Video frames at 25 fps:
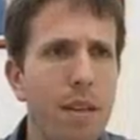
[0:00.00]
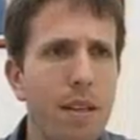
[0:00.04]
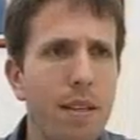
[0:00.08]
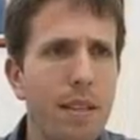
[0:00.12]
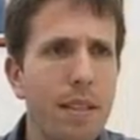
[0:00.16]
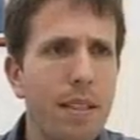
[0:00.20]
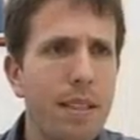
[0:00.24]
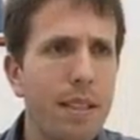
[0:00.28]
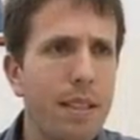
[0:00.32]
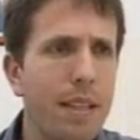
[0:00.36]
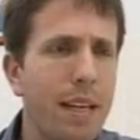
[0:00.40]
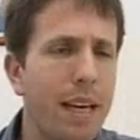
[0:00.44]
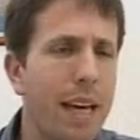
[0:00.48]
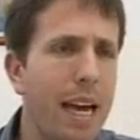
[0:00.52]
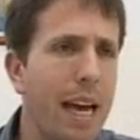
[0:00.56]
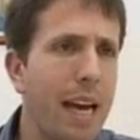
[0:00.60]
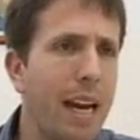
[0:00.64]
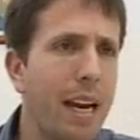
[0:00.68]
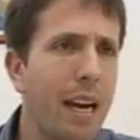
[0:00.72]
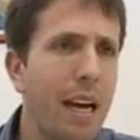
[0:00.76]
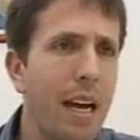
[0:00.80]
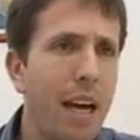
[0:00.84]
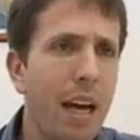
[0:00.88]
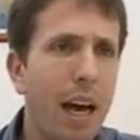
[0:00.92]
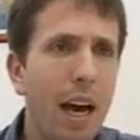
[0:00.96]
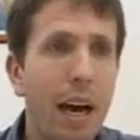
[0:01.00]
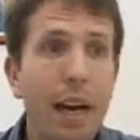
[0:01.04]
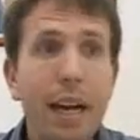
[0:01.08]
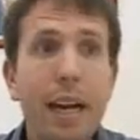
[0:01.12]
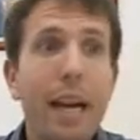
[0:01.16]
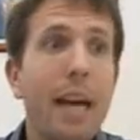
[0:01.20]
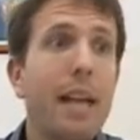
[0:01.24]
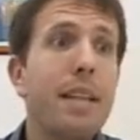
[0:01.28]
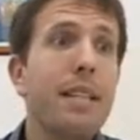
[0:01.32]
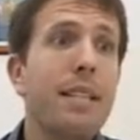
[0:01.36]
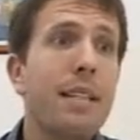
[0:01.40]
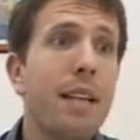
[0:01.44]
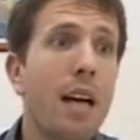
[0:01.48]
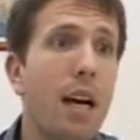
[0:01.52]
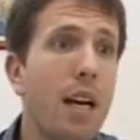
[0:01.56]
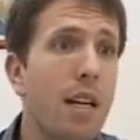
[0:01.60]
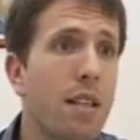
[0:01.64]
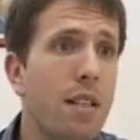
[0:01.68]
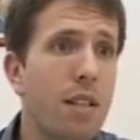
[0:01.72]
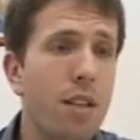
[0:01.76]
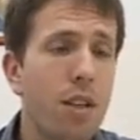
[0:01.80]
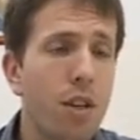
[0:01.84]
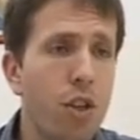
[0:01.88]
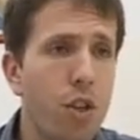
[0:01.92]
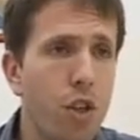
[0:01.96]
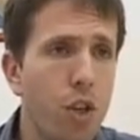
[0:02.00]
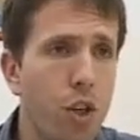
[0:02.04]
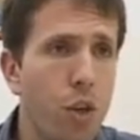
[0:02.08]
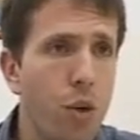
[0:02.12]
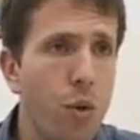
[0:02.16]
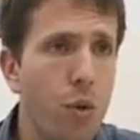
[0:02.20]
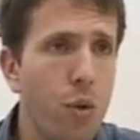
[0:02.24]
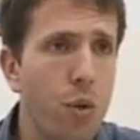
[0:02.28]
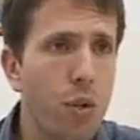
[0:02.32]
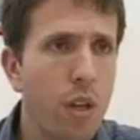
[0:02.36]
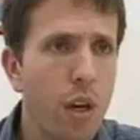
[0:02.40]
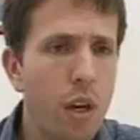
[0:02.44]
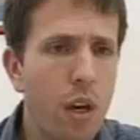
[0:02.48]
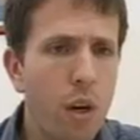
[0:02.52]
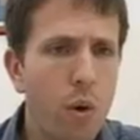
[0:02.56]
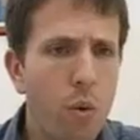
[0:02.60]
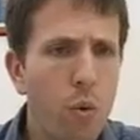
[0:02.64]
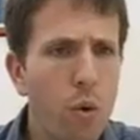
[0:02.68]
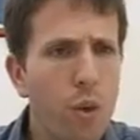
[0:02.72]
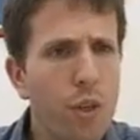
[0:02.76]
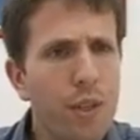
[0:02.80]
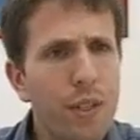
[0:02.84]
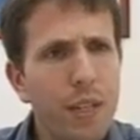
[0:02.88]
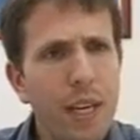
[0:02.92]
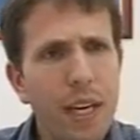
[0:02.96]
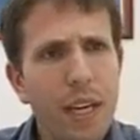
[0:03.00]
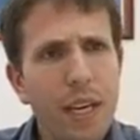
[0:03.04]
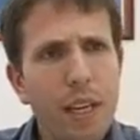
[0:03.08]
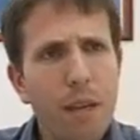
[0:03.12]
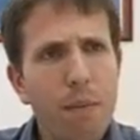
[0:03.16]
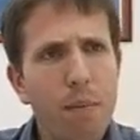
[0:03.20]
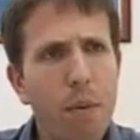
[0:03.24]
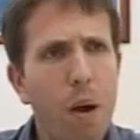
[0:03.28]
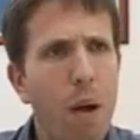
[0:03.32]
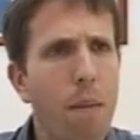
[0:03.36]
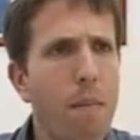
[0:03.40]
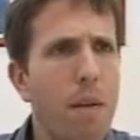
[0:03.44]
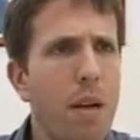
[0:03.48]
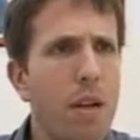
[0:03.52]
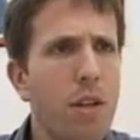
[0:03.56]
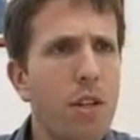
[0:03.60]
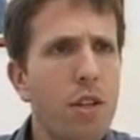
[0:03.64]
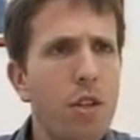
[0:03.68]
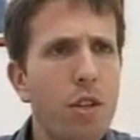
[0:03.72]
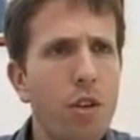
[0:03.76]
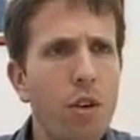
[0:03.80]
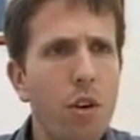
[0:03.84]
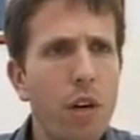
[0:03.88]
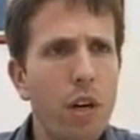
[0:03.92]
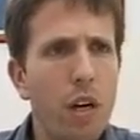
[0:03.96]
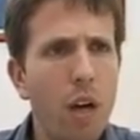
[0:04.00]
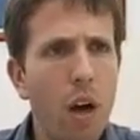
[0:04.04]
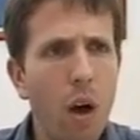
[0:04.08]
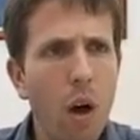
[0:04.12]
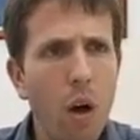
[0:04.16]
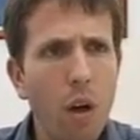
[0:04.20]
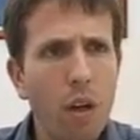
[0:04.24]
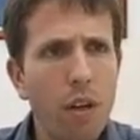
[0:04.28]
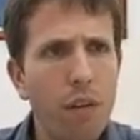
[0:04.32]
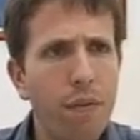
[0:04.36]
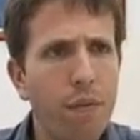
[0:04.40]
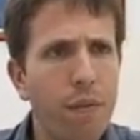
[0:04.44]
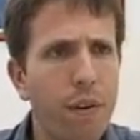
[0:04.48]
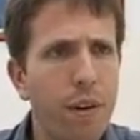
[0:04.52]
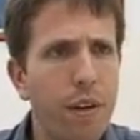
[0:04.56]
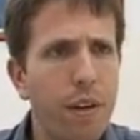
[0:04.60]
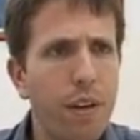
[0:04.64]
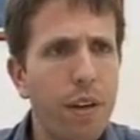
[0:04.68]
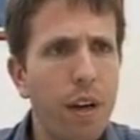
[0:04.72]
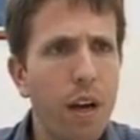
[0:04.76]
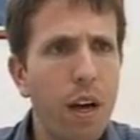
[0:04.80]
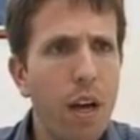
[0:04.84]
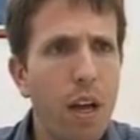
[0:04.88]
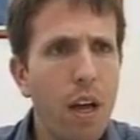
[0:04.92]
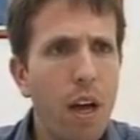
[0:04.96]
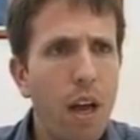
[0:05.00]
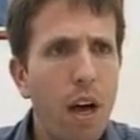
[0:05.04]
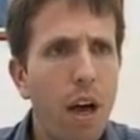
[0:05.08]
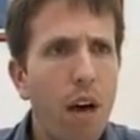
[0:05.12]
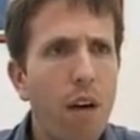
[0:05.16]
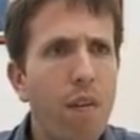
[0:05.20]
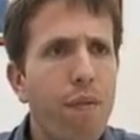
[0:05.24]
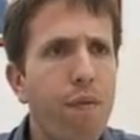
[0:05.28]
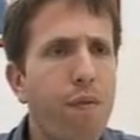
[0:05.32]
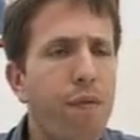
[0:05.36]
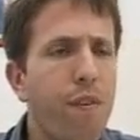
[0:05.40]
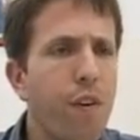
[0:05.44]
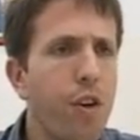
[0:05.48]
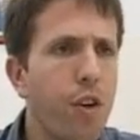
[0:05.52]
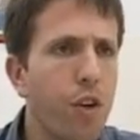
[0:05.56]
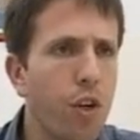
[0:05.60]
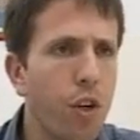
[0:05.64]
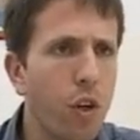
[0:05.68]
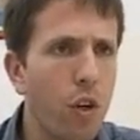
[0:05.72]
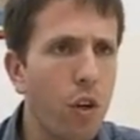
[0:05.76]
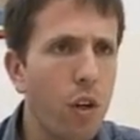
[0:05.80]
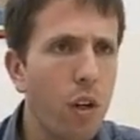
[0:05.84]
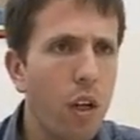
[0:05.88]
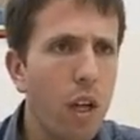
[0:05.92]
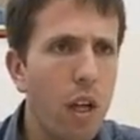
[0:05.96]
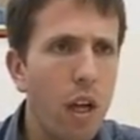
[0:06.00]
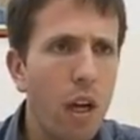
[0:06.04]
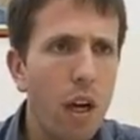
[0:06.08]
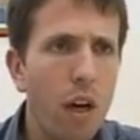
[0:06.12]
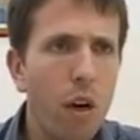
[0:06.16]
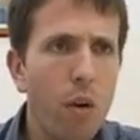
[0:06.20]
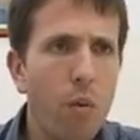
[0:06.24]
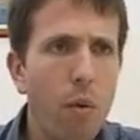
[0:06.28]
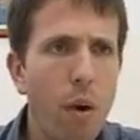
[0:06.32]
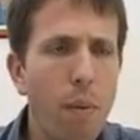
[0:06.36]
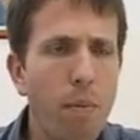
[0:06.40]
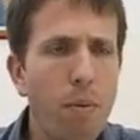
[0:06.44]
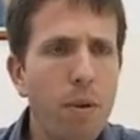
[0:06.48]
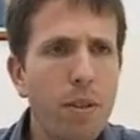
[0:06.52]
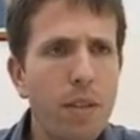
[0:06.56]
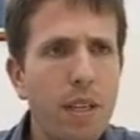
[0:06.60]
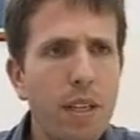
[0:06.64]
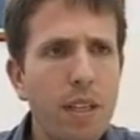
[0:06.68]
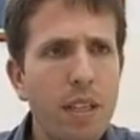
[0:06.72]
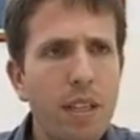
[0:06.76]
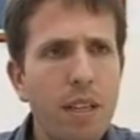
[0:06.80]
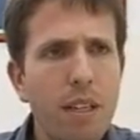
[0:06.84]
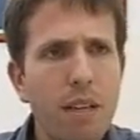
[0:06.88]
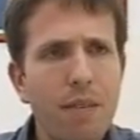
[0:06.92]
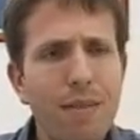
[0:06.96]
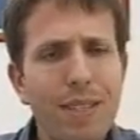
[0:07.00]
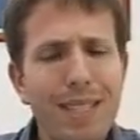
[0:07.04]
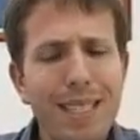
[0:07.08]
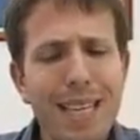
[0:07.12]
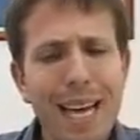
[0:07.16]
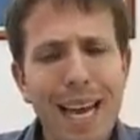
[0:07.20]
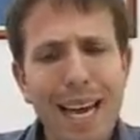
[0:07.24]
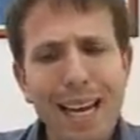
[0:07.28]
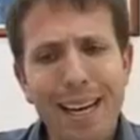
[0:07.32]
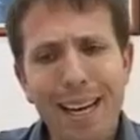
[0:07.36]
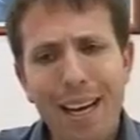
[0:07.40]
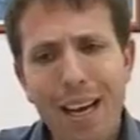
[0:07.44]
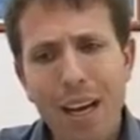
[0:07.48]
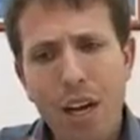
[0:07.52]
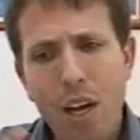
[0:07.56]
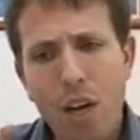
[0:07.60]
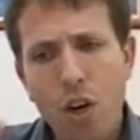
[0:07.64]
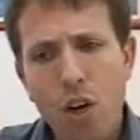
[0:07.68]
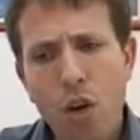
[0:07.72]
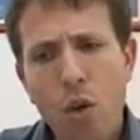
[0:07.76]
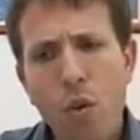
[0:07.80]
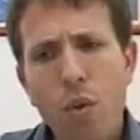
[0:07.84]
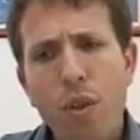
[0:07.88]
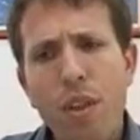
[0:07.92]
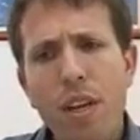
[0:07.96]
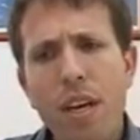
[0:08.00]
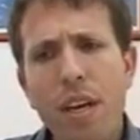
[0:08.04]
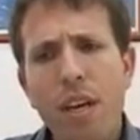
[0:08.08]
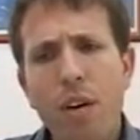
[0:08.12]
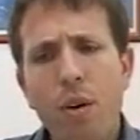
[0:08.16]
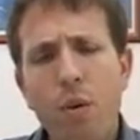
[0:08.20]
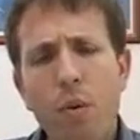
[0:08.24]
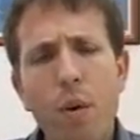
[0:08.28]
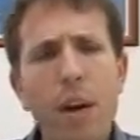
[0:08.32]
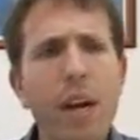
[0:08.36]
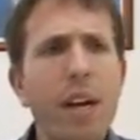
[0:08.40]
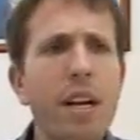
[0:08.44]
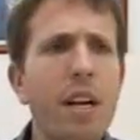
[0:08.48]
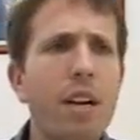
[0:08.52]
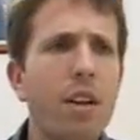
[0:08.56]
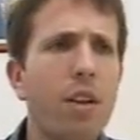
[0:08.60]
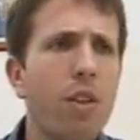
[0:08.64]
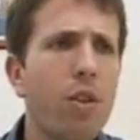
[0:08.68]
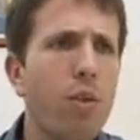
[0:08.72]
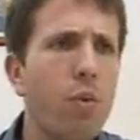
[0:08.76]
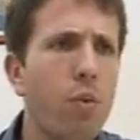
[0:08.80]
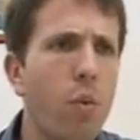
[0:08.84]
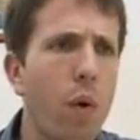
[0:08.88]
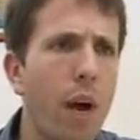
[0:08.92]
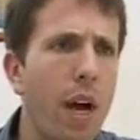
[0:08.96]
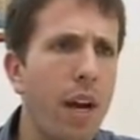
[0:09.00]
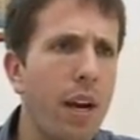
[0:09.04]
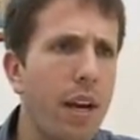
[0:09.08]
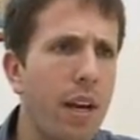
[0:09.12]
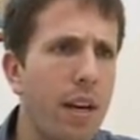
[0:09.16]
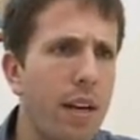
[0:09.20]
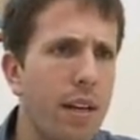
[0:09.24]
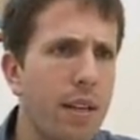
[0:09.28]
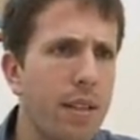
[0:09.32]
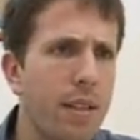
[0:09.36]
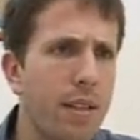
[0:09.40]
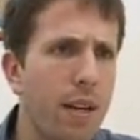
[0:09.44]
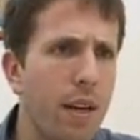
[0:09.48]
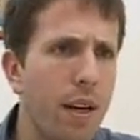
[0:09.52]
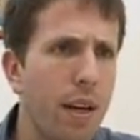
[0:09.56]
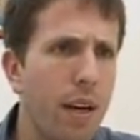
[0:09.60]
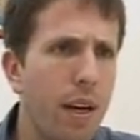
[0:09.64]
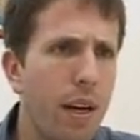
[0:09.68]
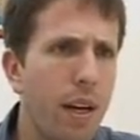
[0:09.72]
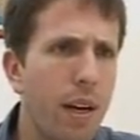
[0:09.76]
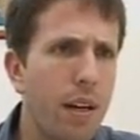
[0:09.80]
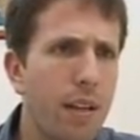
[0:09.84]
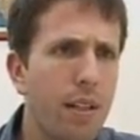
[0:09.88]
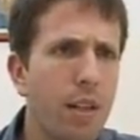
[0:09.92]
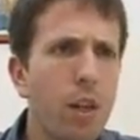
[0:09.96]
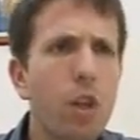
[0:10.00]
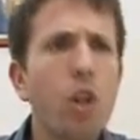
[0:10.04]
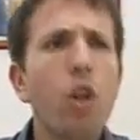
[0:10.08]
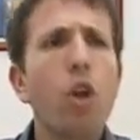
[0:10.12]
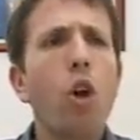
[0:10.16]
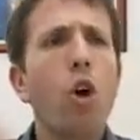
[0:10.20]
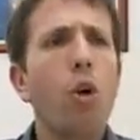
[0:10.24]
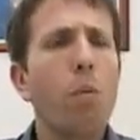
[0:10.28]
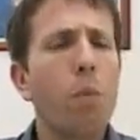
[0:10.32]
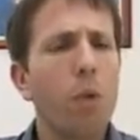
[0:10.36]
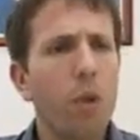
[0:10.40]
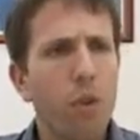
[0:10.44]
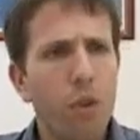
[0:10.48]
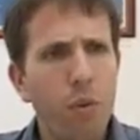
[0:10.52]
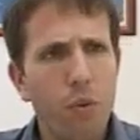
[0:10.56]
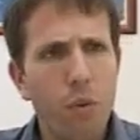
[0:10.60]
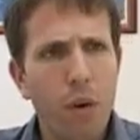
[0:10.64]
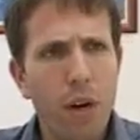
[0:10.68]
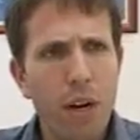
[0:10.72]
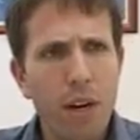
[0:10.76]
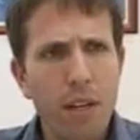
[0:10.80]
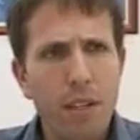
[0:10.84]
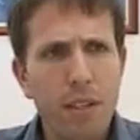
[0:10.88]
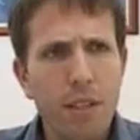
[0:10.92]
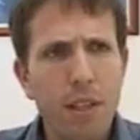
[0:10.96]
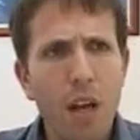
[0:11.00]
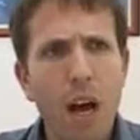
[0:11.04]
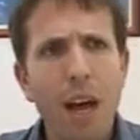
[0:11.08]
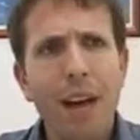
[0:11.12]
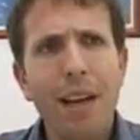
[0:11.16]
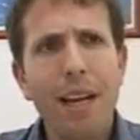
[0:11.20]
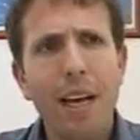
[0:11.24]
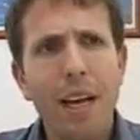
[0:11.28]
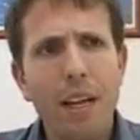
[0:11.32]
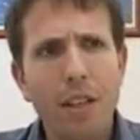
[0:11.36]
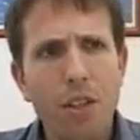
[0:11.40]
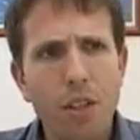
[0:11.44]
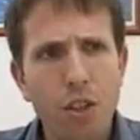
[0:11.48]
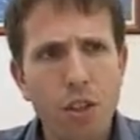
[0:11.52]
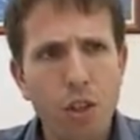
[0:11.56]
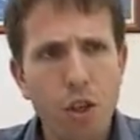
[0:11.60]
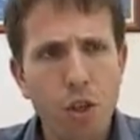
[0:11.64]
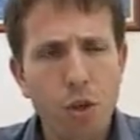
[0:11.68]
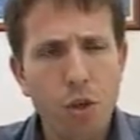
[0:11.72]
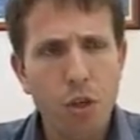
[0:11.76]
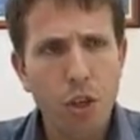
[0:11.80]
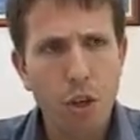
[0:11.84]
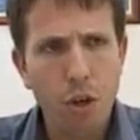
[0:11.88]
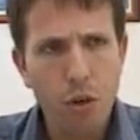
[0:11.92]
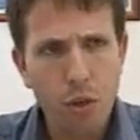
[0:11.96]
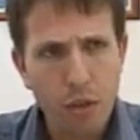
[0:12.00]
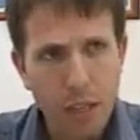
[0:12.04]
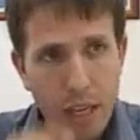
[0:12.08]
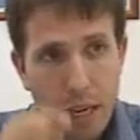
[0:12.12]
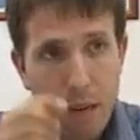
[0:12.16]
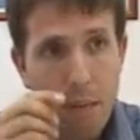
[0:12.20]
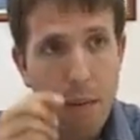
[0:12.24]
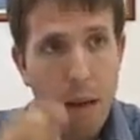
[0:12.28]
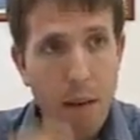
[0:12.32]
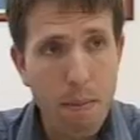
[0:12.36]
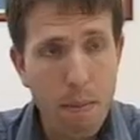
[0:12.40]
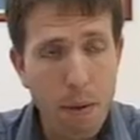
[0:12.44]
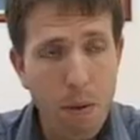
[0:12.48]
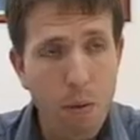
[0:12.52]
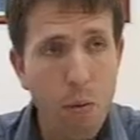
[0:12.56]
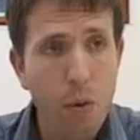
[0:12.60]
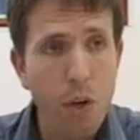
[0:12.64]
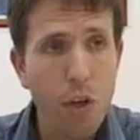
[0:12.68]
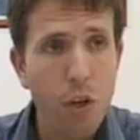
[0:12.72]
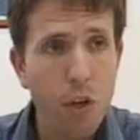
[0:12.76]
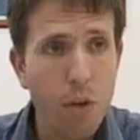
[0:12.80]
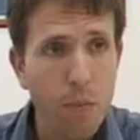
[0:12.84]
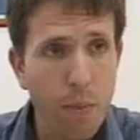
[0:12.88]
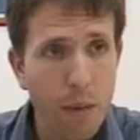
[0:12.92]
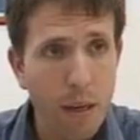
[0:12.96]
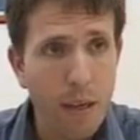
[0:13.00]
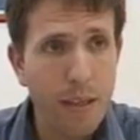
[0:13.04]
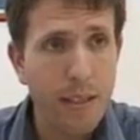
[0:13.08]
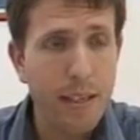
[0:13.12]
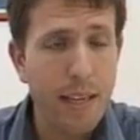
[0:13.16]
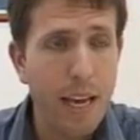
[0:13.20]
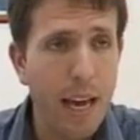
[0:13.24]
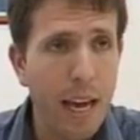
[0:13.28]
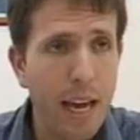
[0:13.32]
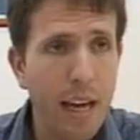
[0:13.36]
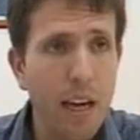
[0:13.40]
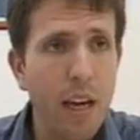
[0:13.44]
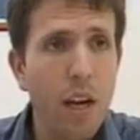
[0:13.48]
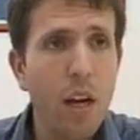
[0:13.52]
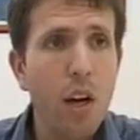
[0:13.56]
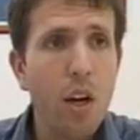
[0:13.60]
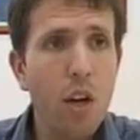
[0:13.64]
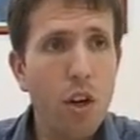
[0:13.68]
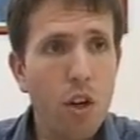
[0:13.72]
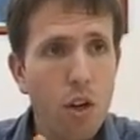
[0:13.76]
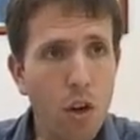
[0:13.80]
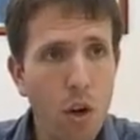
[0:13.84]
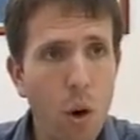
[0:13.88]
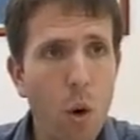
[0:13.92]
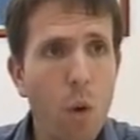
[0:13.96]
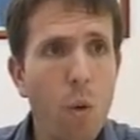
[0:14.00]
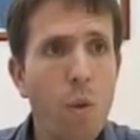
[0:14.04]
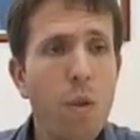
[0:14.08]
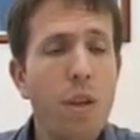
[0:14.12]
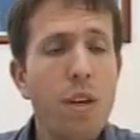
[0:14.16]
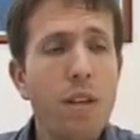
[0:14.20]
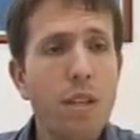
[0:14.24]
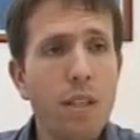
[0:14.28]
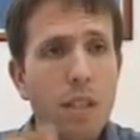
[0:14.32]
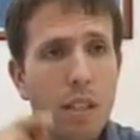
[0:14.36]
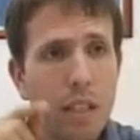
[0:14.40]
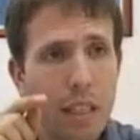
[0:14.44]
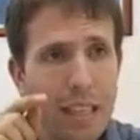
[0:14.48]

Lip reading: this is again against us the Jews. We're seeing the Prime Minister and all different official representatives saying, no, the Iranian threat is a global threat, it's not against the Jews. Are you saying maybe we should be saying, no, this is